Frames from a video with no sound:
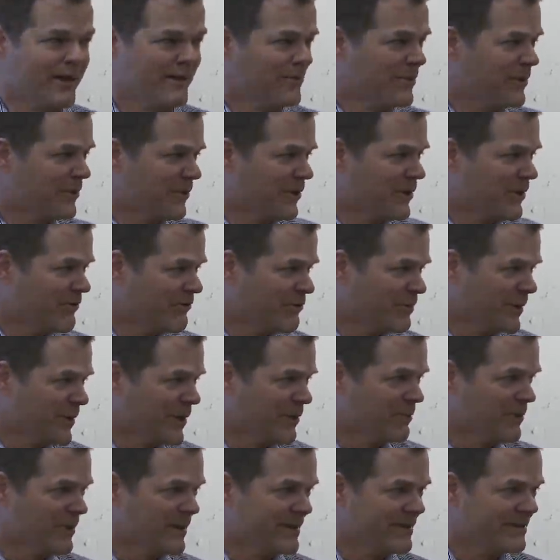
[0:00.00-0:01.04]
I. We heard enough about
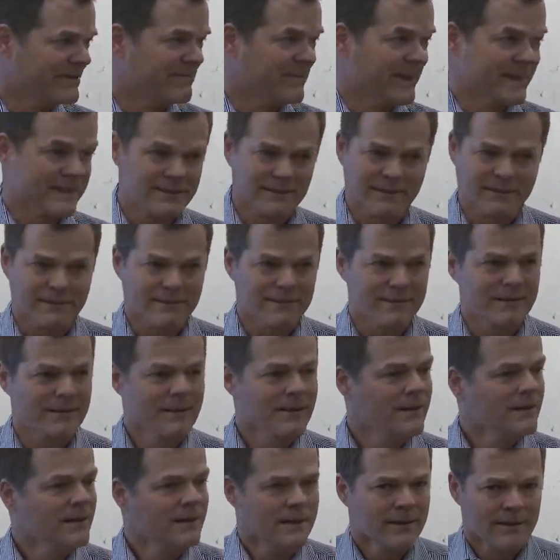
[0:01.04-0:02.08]
A P Is. Basically,
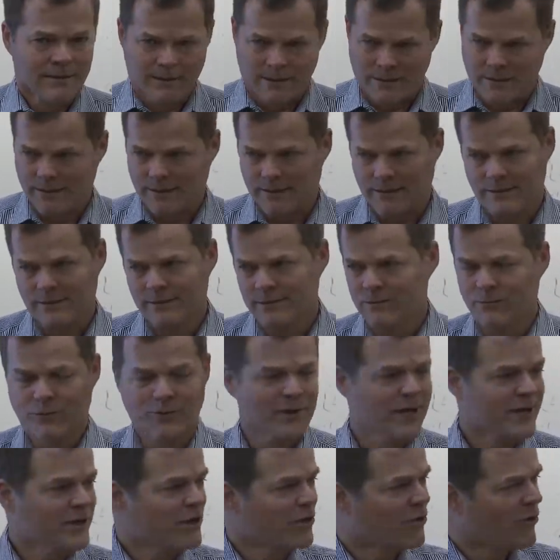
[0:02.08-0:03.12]
uh, we're
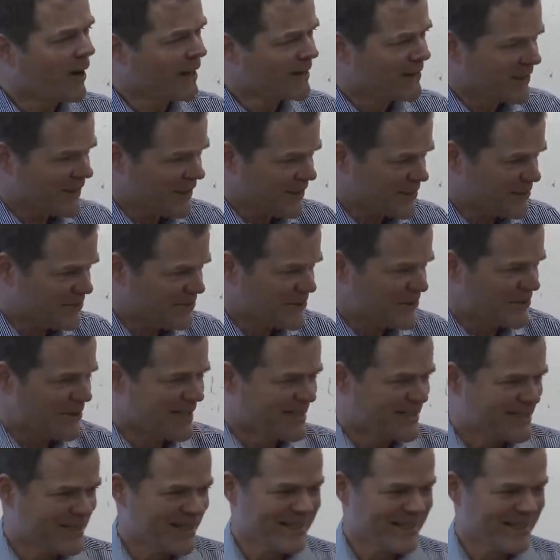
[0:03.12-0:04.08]
not quite on A W S